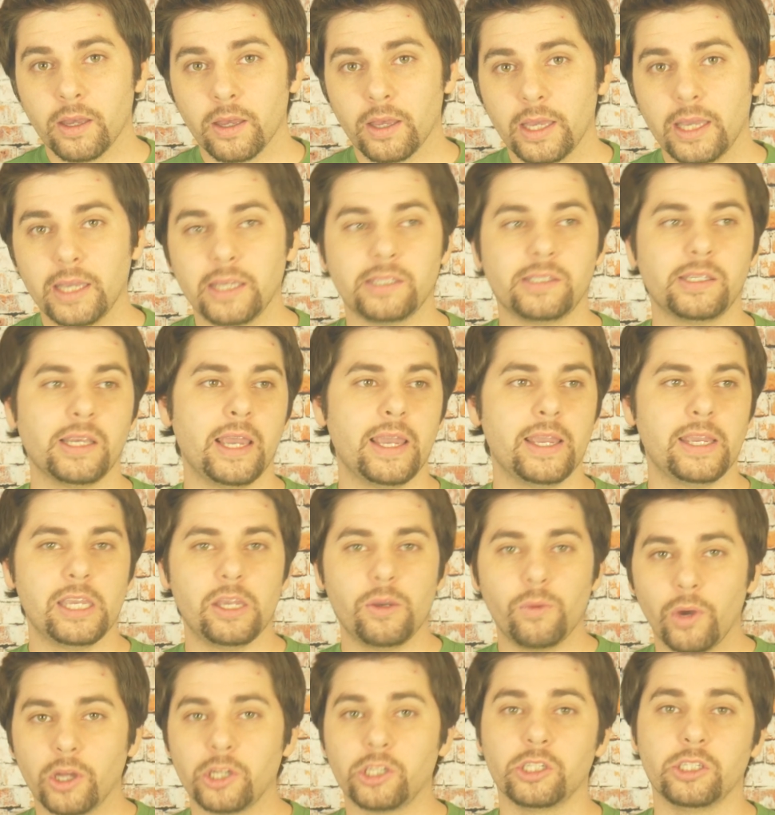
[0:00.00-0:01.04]
He's saying he
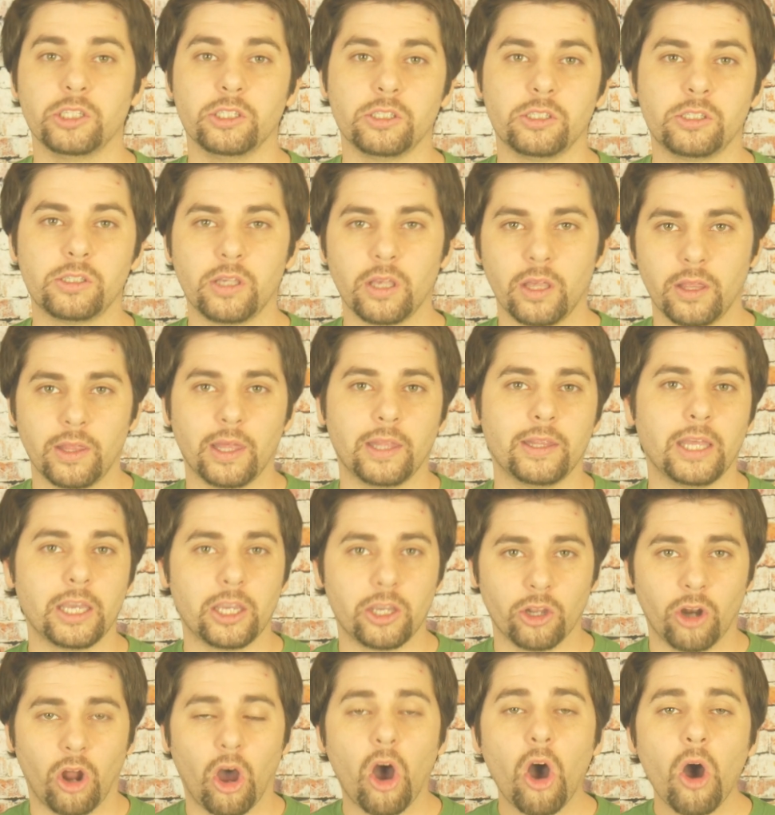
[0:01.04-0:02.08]
wishes that they
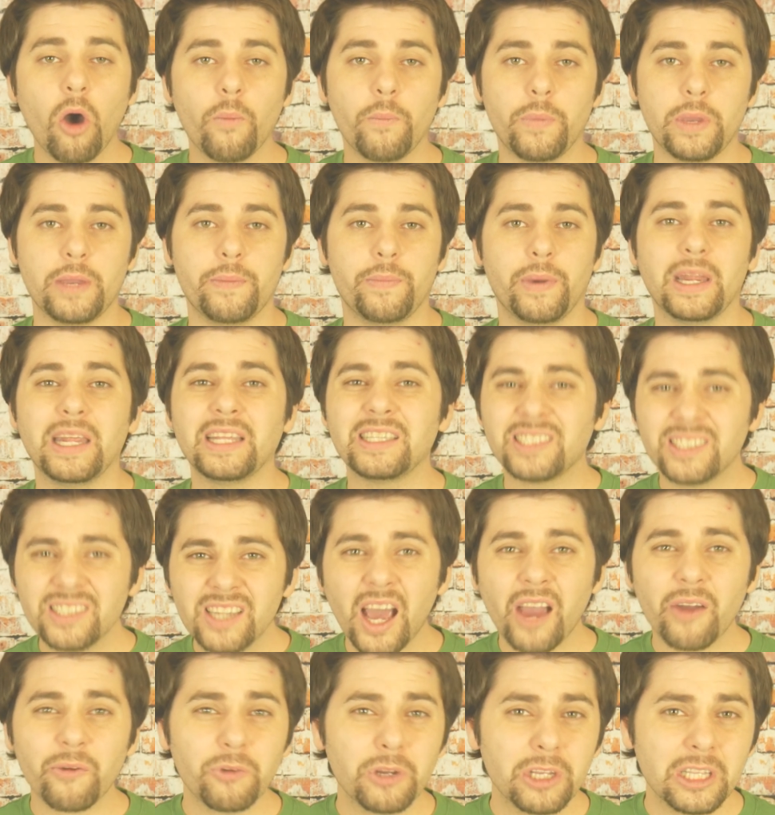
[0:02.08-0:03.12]
could all be, but it's
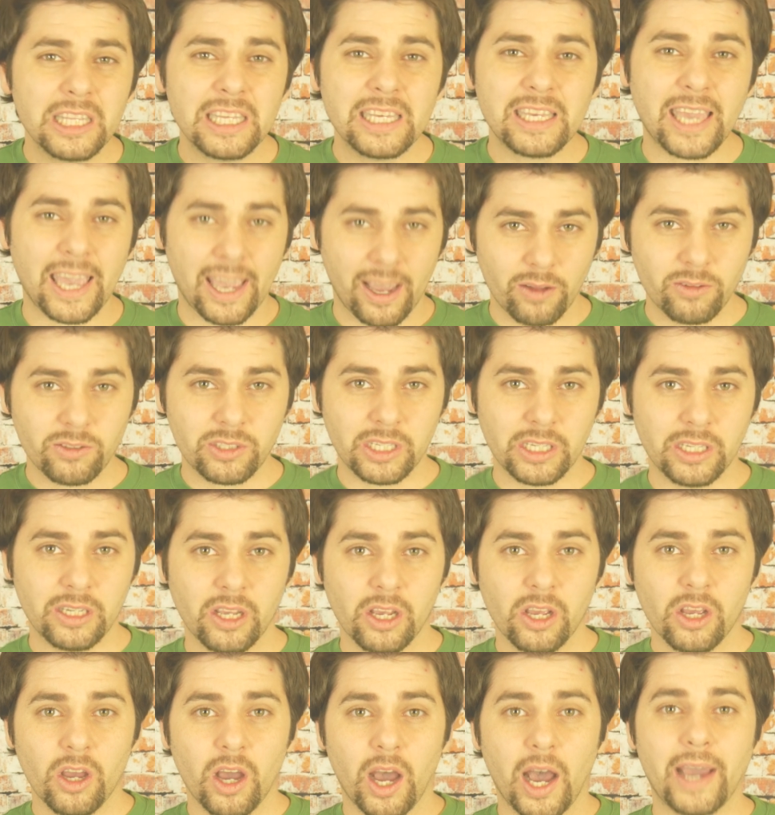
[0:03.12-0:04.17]
not really counted
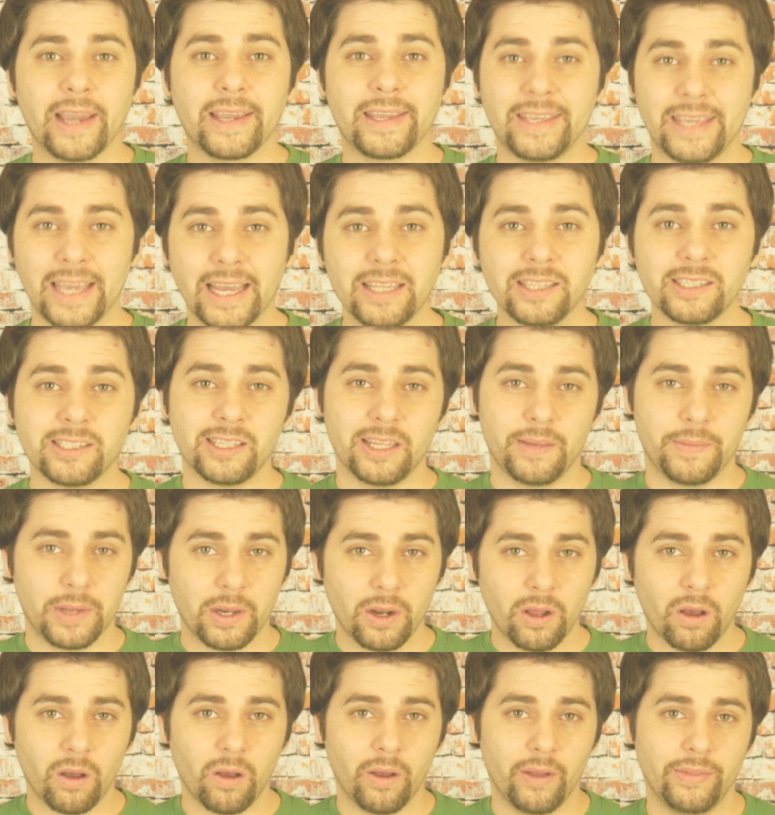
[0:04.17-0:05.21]
against them at all.